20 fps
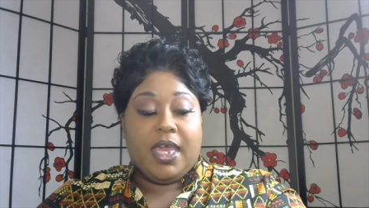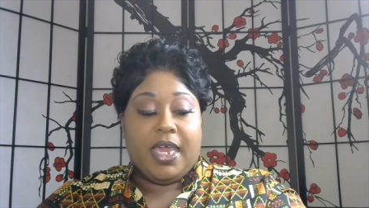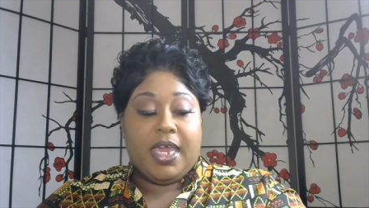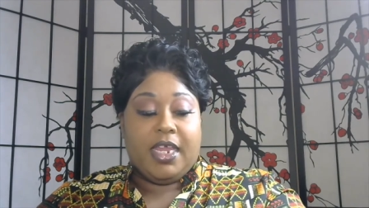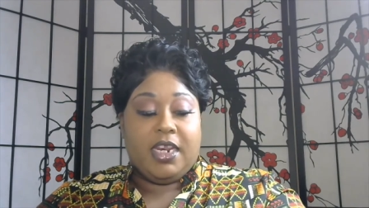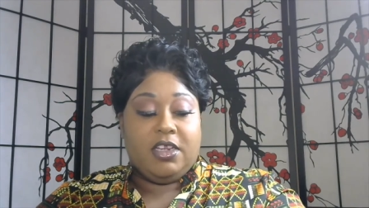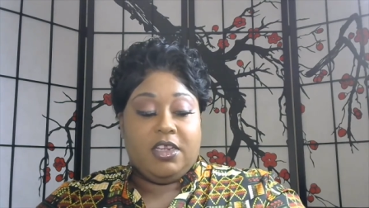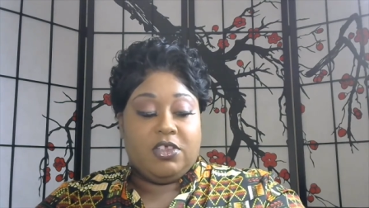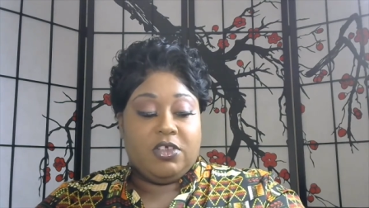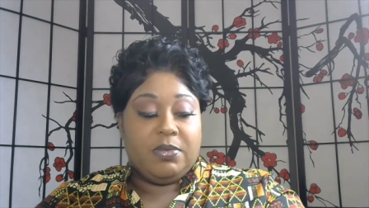
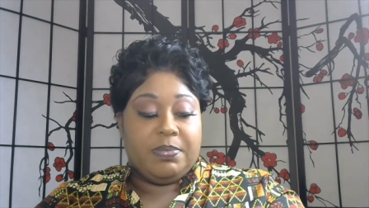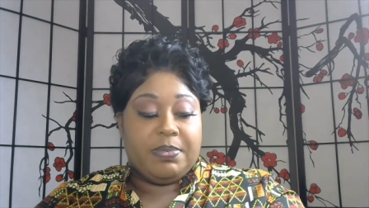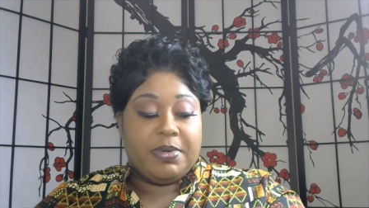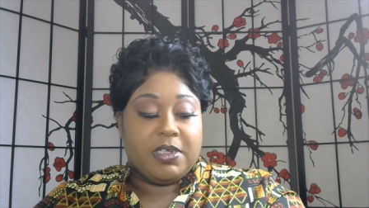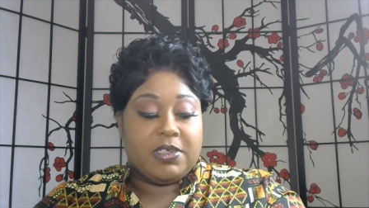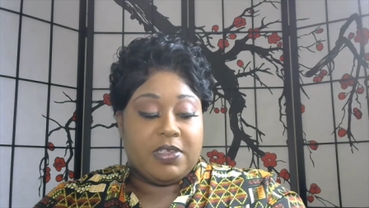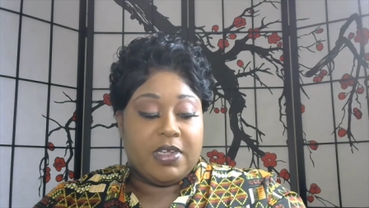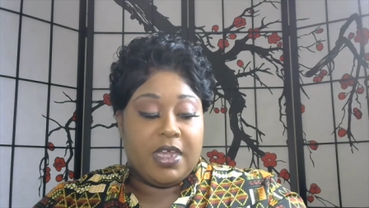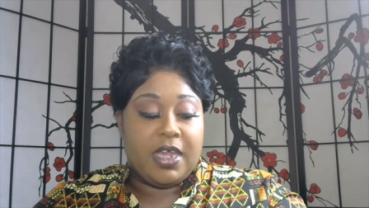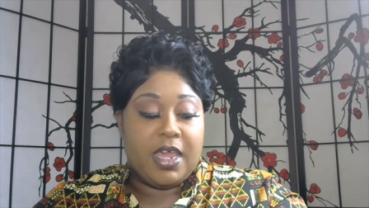
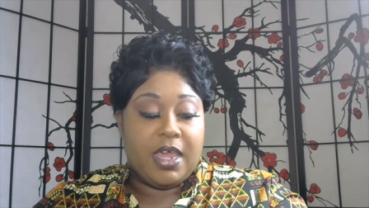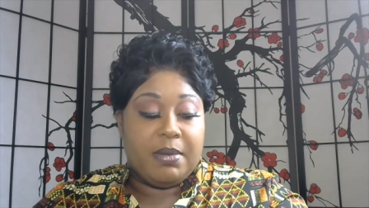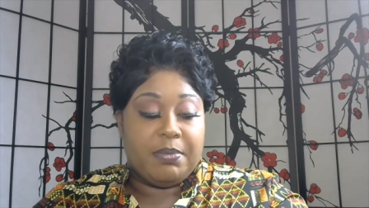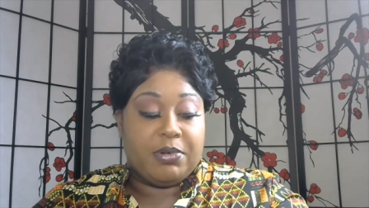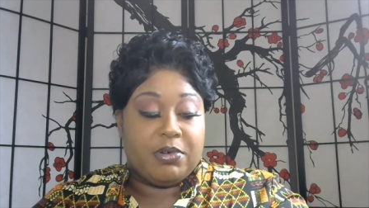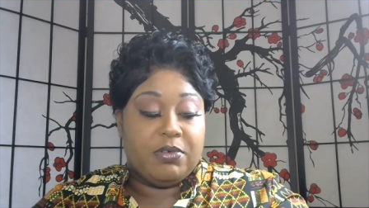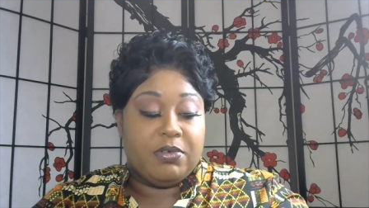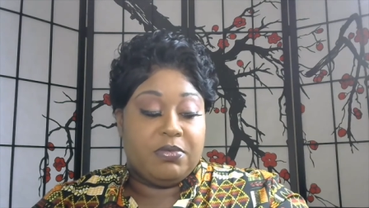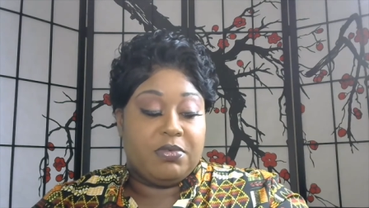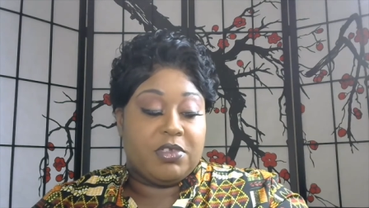82%
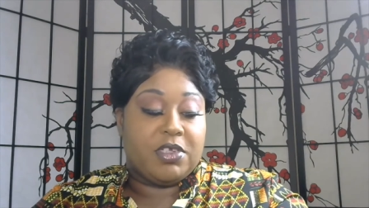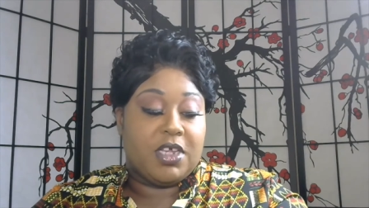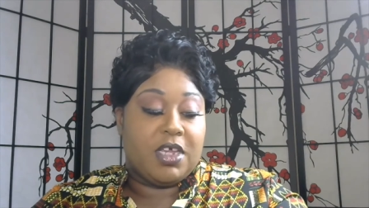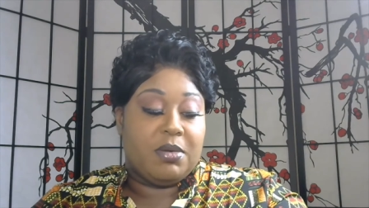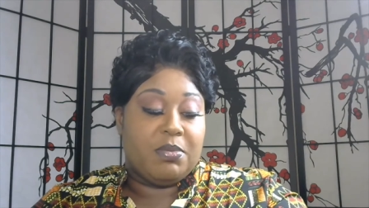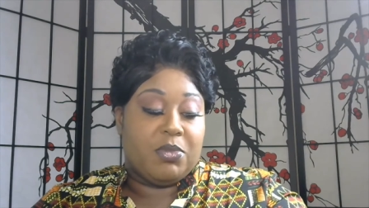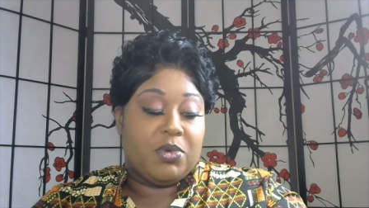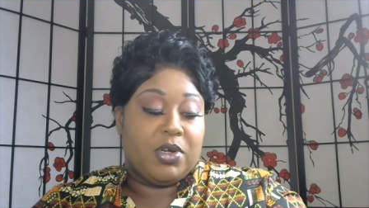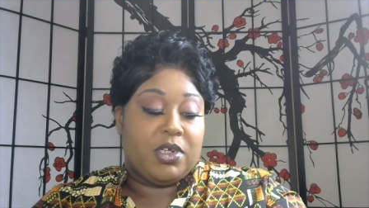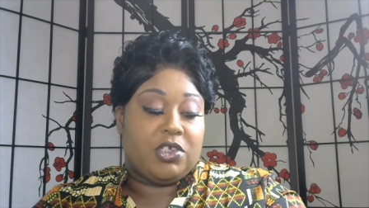improved
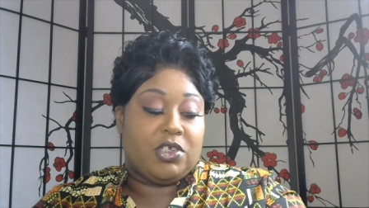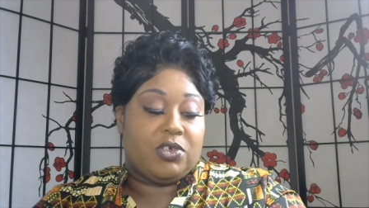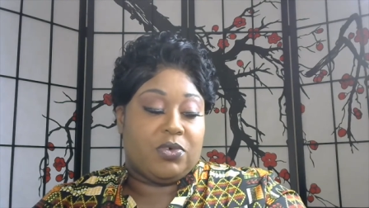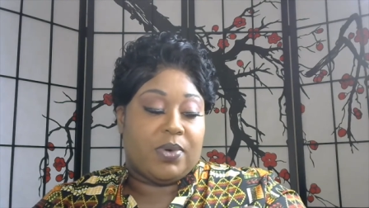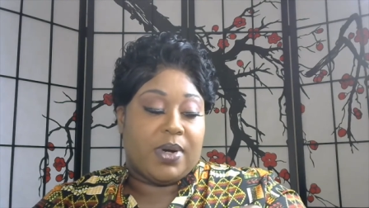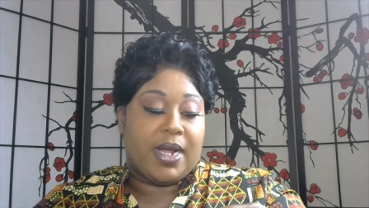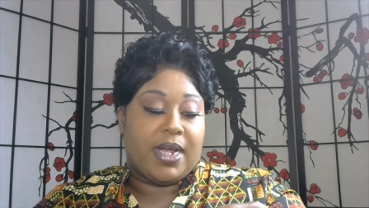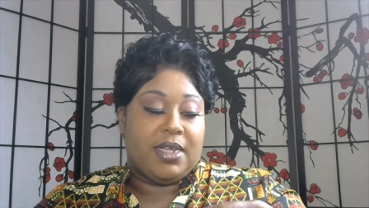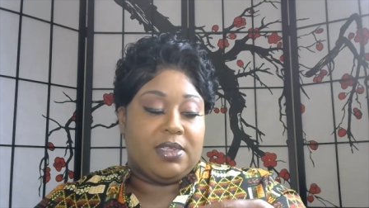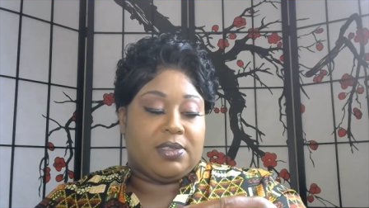skin
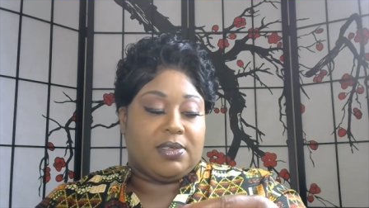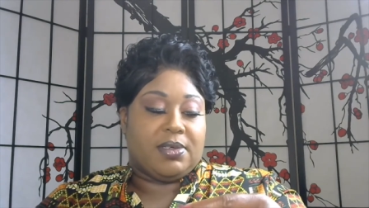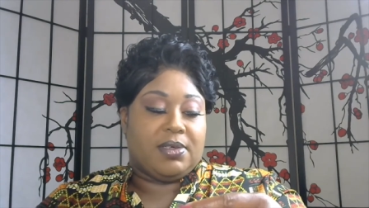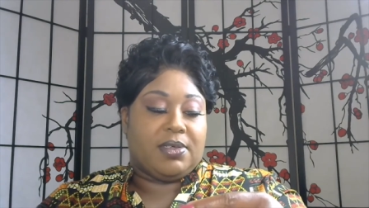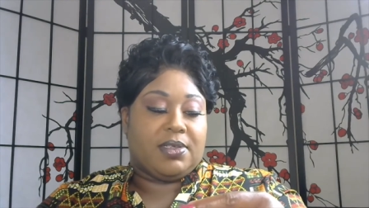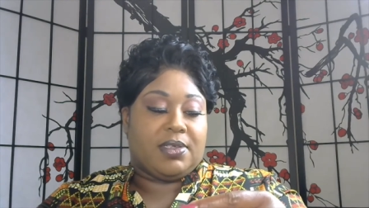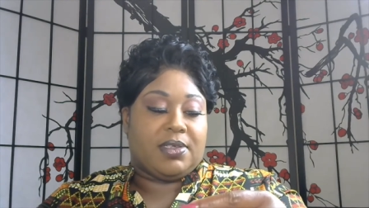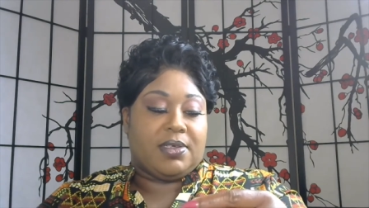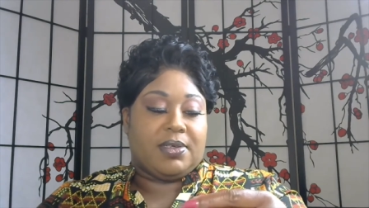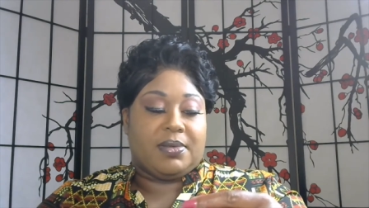moisturizers.